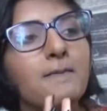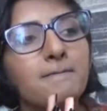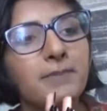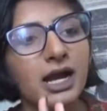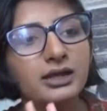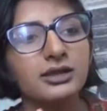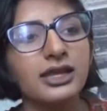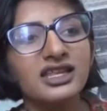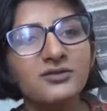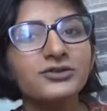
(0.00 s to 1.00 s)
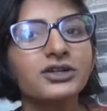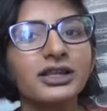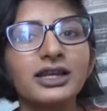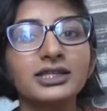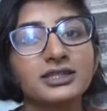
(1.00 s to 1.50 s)
But they never
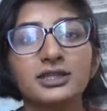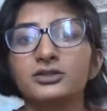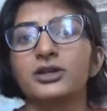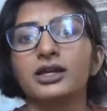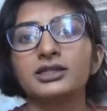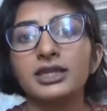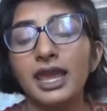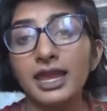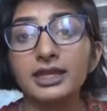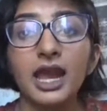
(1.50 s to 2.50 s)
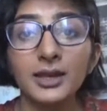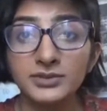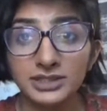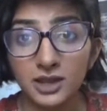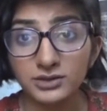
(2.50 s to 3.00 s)
really consider us, and I'm
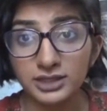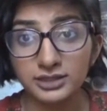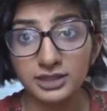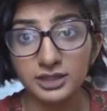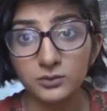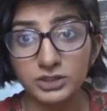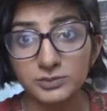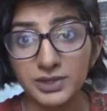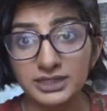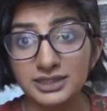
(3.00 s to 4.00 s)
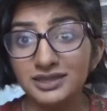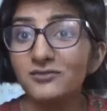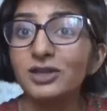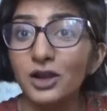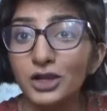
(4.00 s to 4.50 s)
South Indian, which makes it
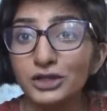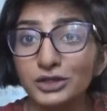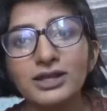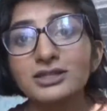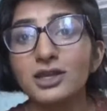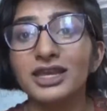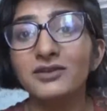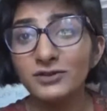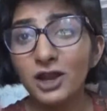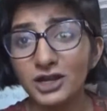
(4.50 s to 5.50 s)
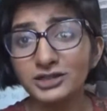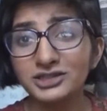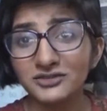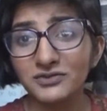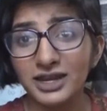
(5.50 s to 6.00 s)
even harder. It's even harder
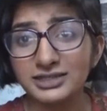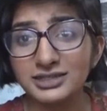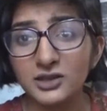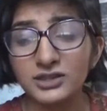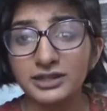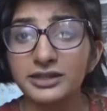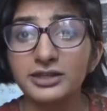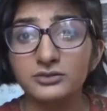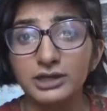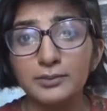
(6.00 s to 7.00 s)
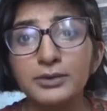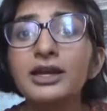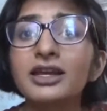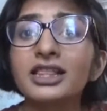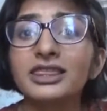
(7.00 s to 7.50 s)
to find South Indian rep
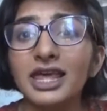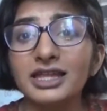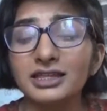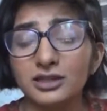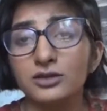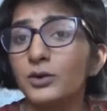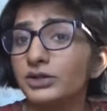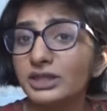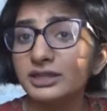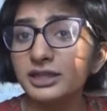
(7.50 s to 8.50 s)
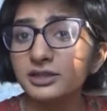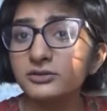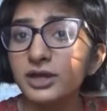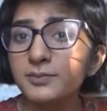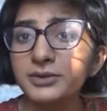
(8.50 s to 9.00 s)
than North Indian
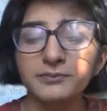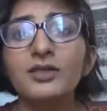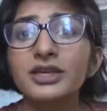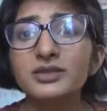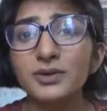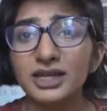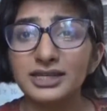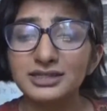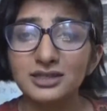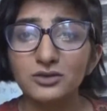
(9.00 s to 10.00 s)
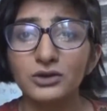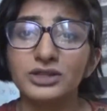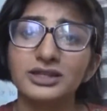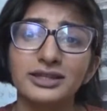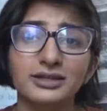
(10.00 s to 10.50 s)
rep. This book is
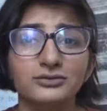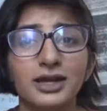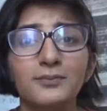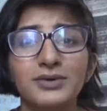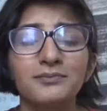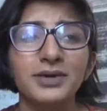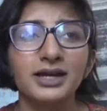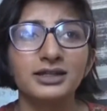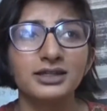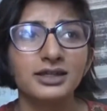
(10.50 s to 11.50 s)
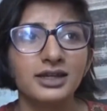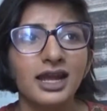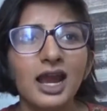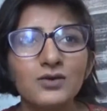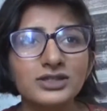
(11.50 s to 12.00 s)
North Indian rep, but
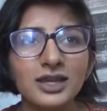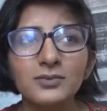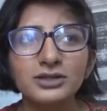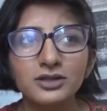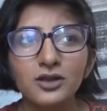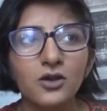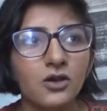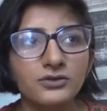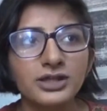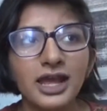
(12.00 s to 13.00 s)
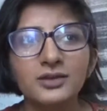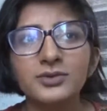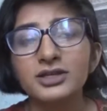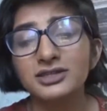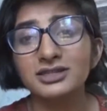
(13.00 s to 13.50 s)
I was able to look over that
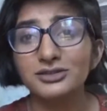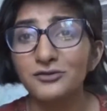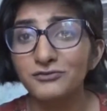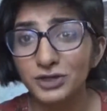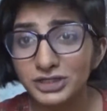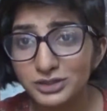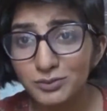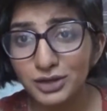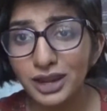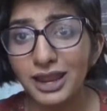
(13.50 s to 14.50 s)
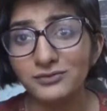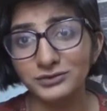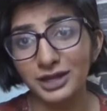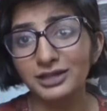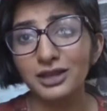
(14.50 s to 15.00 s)
because it's the first book I've
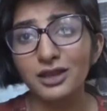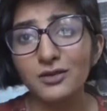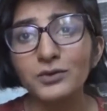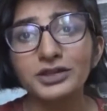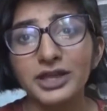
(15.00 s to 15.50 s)
read with